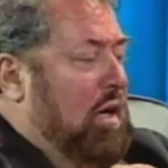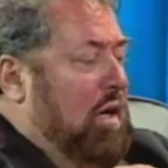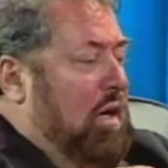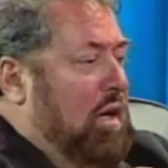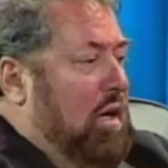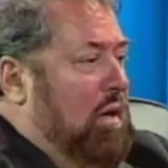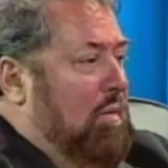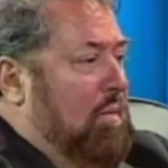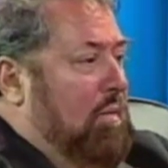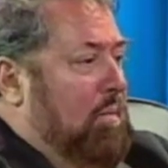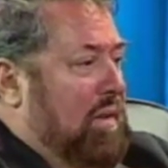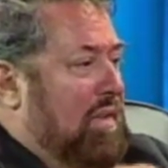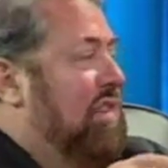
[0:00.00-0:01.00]

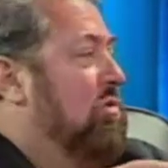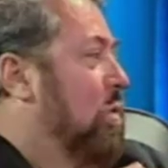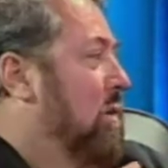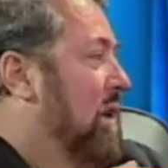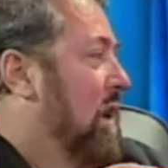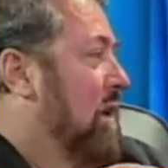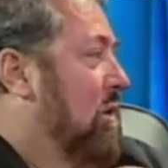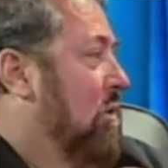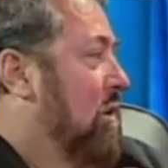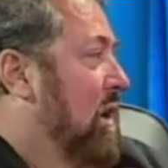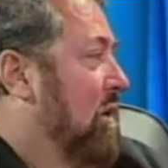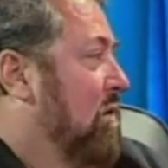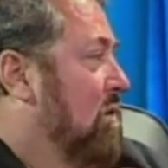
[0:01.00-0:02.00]
But that's where we got to go
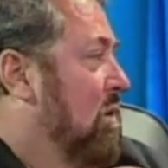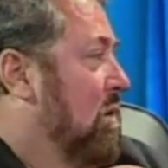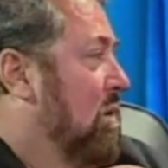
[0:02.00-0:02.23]
next.